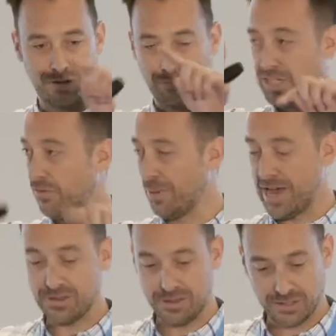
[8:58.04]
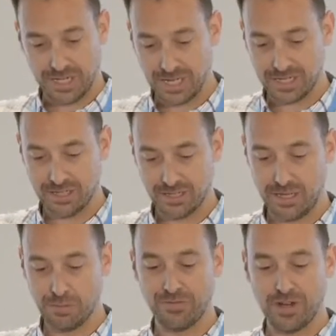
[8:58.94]
whichever path you take,
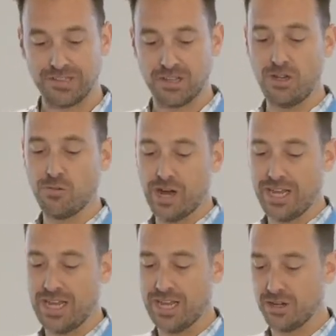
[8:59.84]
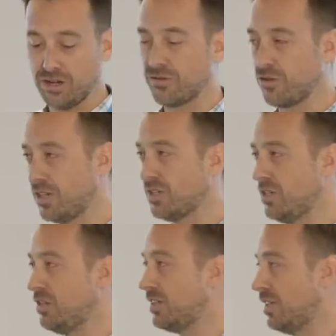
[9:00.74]
improvise a new right hand over it
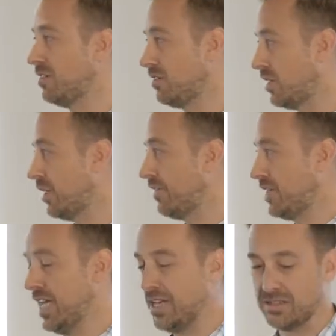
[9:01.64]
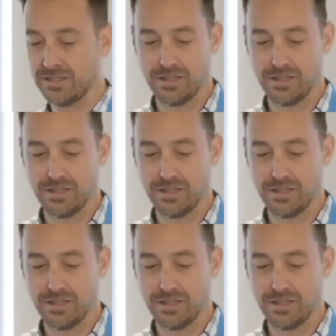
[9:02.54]
using the left hand